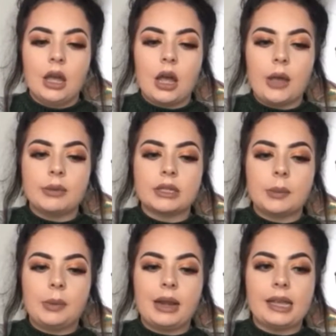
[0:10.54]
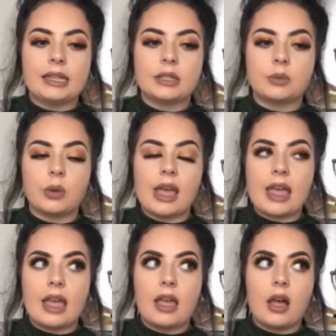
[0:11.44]
I was at a place
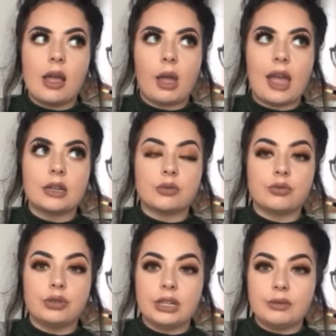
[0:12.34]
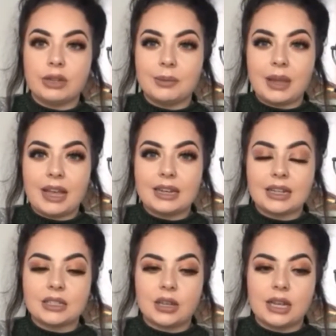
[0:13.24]
where I had really, really bad
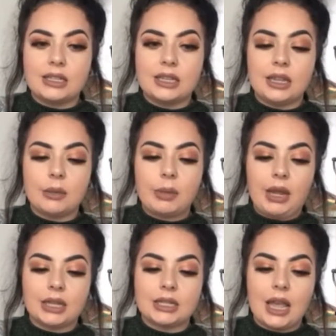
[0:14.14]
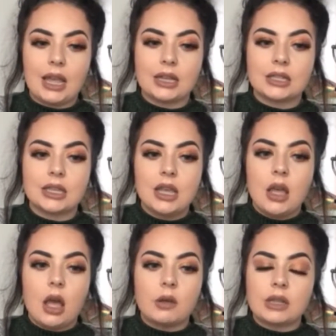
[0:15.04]
anxiety and panic attacks.
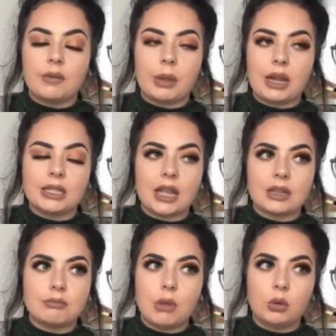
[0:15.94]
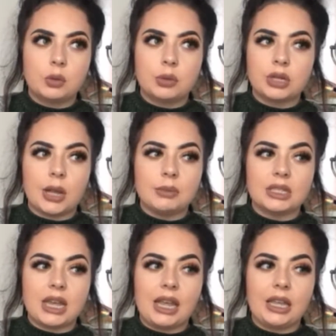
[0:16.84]
I was having panic attacks multiple times a
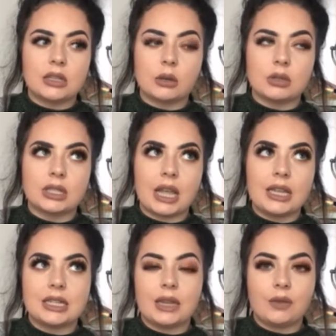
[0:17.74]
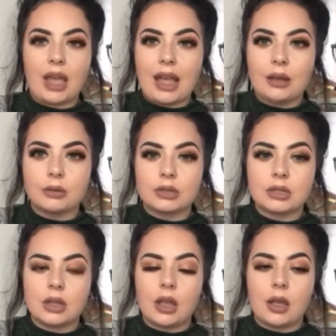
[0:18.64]
day, so I was scared to leave the
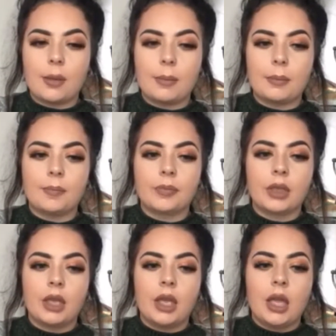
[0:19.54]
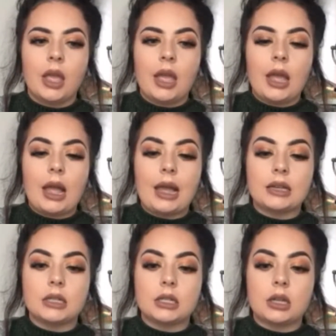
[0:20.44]
house.
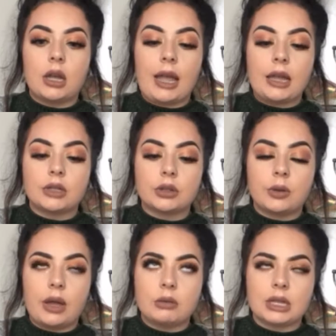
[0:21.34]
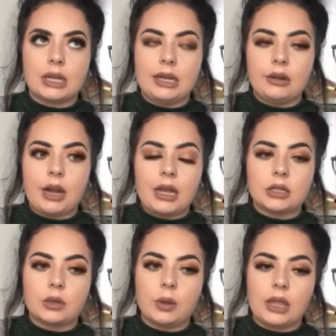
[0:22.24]
And I was a cleaner, I
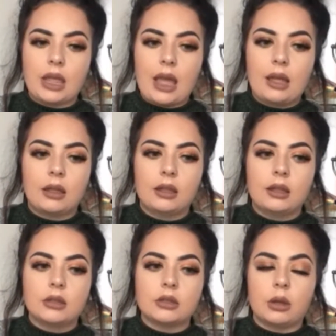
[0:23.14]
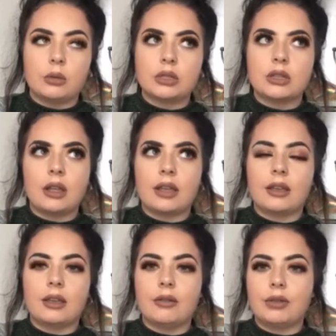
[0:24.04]
had to quit that. So I wasn't like
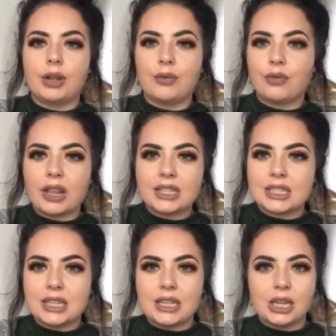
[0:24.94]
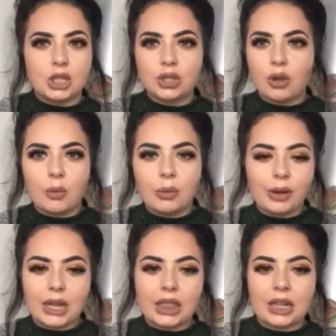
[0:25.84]
a really fancy job
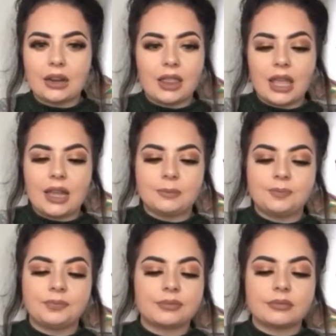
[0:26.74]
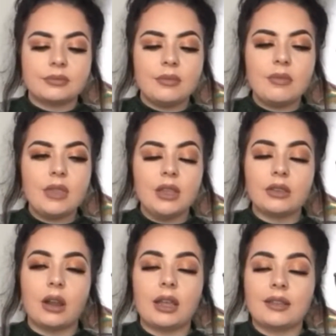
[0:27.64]
or anything like that.
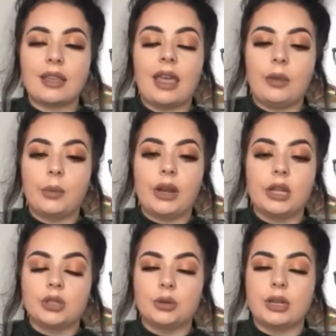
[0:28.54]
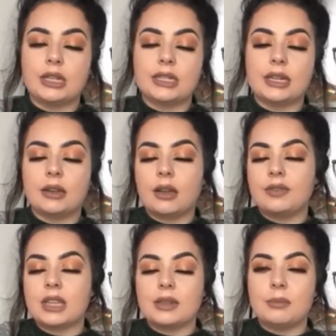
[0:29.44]
So like I say, when I joined
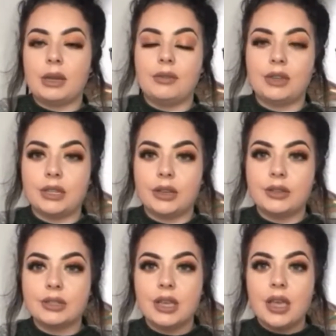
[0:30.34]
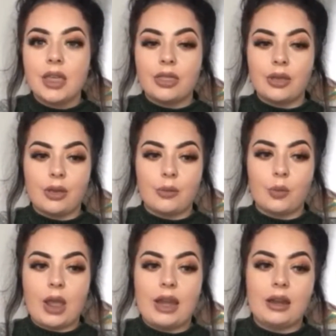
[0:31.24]
I've said in many videos that
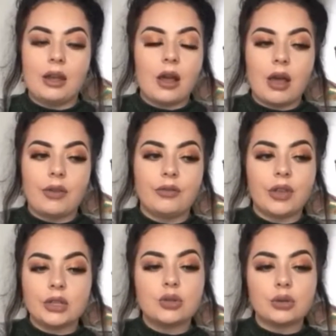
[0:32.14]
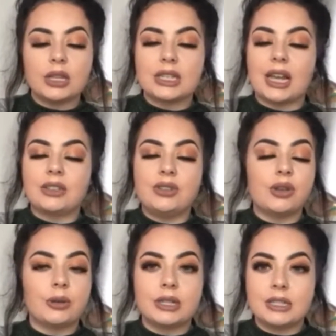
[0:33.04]
when I first joined, I had
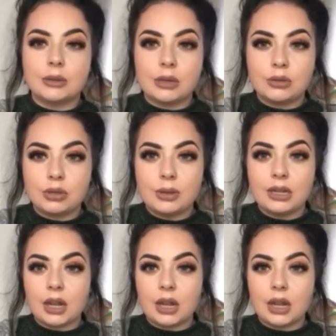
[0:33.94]
no idea what I was doing.